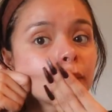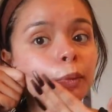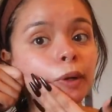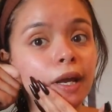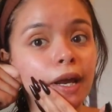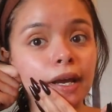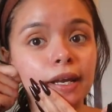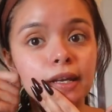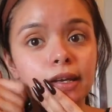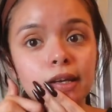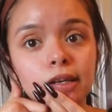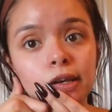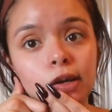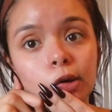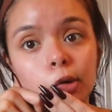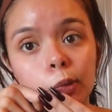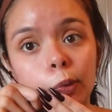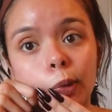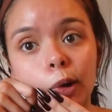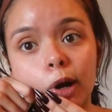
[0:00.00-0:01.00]
know what I need?
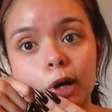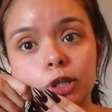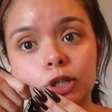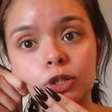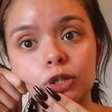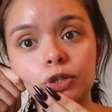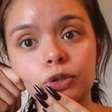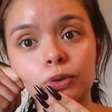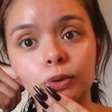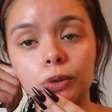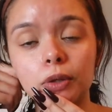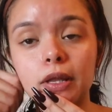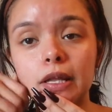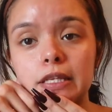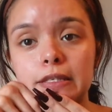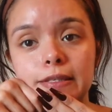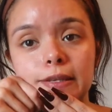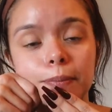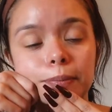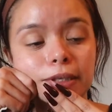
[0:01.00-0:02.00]
A washer tool.
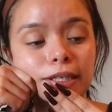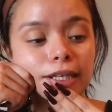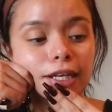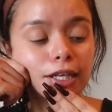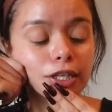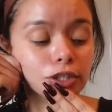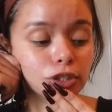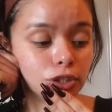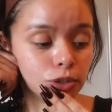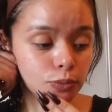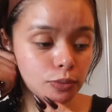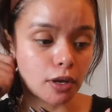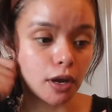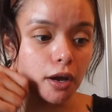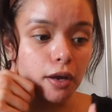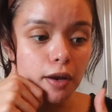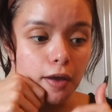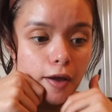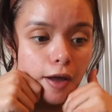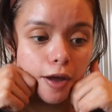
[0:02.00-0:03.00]
That's something I do
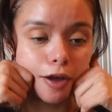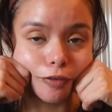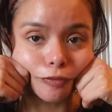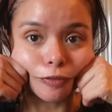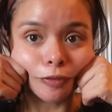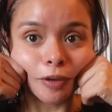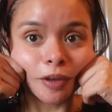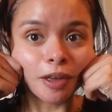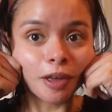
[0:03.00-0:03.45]
not have,